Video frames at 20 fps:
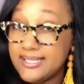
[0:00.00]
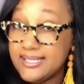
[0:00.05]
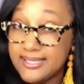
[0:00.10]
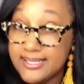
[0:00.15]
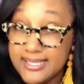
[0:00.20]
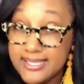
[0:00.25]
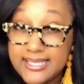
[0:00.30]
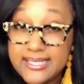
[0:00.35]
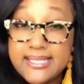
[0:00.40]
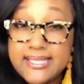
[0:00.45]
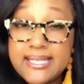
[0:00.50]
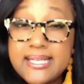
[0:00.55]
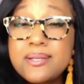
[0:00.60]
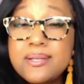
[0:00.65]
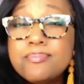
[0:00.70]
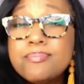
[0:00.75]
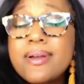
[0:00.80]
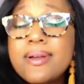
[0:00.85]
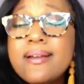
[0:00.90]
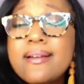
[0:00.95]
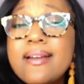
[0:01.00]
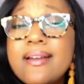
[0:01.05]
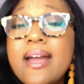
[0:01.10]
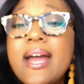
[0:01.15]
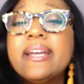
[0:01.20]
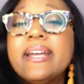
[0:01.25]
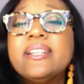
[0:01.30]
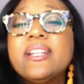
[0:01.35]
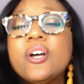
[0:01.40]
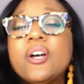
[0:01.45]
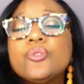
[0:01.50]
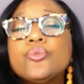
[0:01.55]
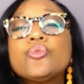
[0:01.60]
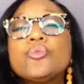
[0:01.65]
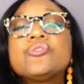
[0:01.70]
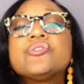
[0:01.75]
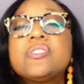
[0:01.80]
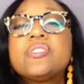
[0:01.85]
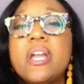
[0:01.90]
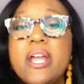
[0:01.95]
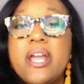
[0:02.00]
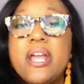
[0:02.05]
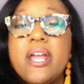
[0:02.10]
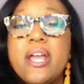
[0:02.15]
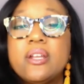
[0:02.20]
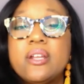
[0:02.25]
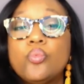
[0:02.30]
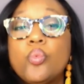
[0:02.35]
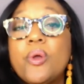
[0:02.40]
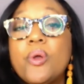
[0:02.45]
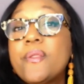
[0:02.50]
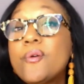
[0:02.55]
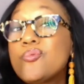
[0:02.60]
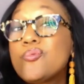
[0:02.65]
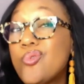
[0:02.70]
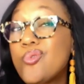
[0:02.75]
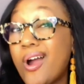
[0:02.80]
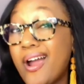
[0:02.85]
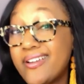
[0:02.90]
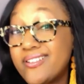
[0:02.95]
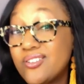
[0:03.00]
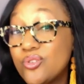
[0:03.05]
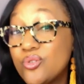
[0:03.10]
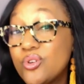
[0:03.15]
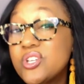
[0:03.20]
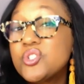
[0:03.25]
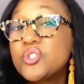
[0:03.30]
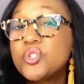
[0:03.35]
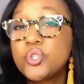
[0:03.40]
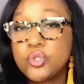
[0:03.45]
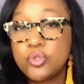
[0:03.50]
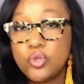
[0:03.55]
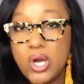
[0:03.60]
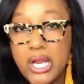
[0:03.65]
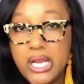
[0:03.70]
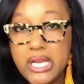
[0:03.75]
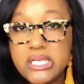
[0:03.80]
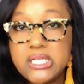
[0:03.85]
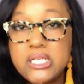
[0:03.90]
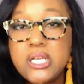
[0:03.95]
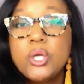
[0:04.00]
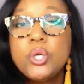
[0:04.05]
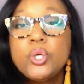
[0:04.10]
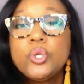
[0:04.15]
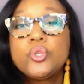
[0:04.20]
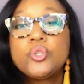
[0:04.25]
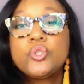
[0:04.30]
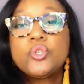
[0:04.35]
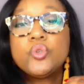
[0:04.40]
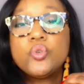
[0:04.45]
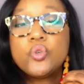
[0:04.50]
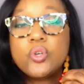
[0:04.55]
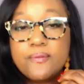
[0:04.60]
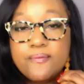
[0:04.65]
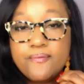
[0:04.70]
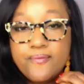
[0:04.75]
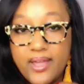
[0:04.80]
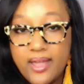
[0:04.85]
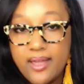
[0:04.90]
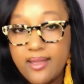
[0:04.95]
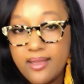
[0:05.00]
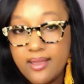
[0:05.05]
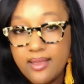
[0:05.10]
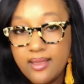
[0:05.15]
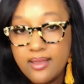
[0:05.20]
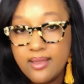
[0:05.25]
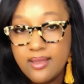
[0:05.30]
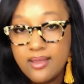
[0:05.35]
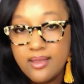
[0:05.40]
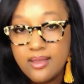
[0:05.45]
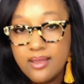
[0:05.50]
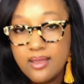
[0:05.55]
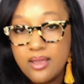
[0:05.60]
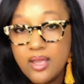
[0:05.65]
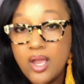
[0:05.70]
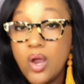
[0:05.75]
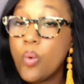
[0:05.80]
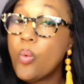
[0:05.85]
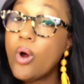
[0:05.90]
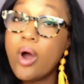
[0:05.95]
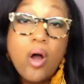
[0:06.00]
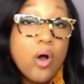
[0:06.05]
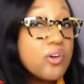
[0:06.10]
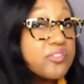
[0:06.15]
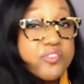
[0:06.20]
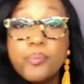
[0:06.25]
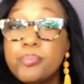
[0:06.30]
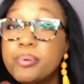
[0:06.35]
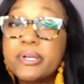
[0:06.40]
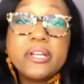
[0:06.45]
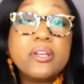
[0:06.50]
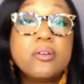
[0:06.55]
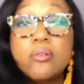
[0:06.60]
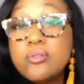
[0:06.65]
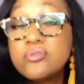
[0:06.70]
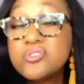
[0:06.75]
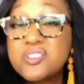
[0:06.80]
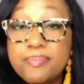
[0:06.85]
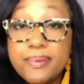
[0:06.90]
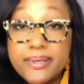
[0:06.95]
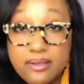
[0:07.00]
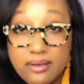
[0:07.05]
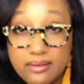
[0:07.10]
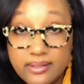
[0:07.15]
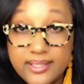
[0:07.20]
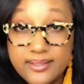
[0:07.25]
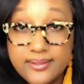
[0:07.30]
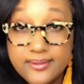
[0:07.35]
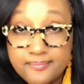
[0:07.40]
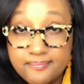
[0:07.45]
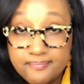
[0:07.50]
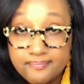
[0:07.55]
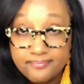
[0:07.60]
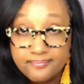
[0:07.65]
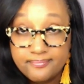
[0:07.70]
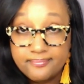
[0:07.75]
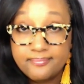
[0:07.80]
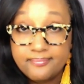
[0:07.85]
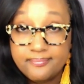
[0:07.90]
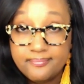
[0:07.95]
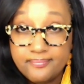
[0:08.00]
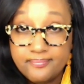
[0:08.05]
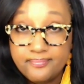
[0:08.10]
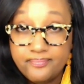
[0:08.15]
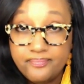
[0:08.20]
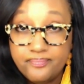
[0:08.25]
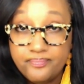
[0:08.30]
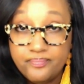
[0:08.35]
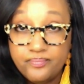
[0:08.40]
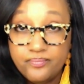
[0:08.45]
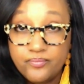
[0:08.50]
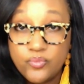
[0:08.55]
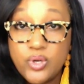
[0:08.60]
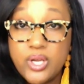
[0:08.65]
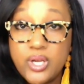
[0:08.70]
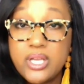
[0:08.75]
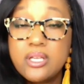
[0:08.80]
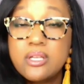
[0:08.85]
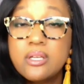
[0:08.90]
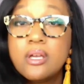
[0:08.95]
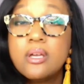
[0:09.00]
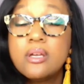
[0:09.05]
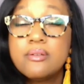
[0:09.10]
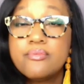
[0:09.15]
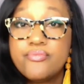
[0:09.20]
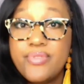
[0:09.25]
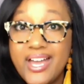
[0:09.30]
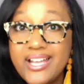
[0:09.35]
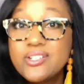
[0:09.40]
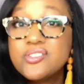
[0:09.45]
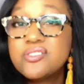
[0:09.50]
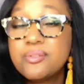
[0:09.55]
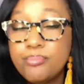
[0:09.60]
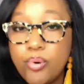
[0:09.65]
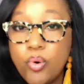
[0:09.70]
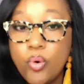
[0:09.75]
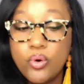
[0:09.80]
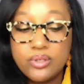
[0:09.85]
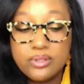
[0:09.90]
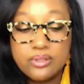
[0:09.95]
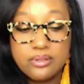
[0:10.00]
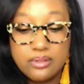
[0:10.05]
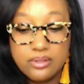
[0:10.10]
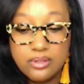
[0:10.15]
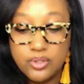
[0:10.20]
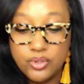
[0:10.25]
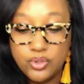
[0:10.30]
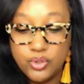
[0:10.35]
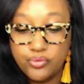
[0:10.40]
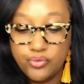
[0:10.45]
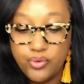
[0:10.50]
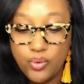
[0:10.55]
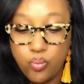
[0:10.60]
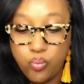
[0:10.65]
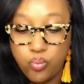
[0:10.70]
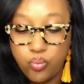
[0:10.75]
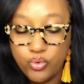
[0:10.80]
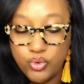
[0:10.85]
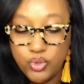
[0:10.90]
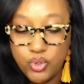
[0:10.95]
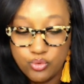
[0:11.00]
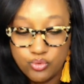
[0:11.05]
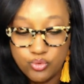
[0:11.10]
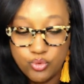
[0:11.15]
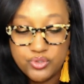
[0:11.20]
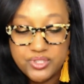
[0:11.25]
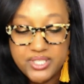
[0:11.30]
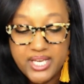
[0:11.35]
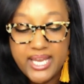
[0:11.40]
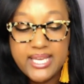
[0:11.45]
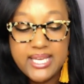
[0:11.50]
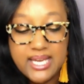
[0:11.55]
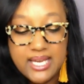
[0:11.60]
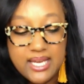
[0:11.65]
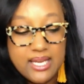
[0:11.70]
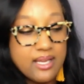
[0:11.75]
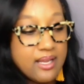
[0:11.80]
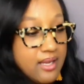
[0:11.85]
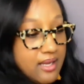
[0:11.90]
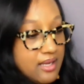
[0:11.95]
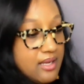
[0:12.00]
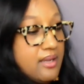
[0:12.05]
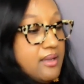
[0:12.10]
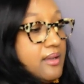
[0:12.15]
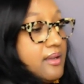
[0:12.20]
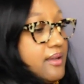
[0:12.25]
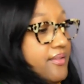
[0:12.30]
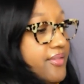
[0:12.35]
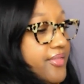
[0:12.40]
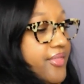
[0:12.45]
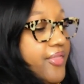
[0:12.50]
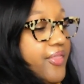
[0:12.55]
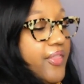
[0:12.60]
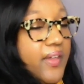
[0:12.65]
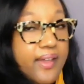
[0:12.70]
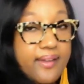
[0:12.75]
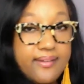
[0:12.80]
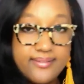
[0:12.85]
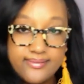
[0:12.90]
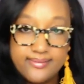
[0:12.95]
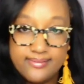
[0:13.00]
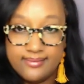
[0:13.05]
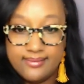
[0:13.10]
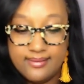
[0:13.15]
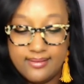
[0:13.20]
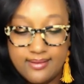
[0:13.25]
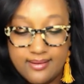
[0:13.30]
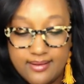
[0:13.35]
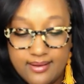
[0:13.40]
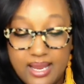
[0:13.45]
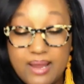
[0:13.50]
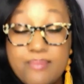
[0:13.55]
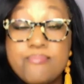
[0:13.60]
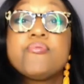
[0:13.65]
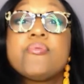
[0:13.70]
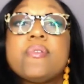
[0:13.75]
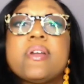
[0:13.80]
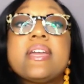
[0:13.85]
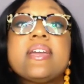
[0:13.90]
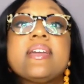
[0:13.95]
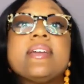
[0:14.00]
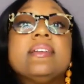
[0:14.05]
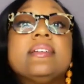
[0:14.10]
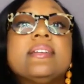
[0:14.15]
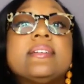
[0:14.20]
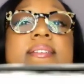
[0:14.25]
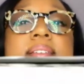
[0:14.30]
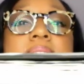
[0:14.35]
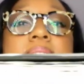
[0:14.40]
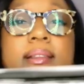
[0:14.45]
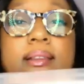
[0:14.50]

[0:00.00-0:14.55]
dig deep, and understand what the writer is trying to convey, while also putting your own spin on it, right? That is important. You're taking this and bringing it to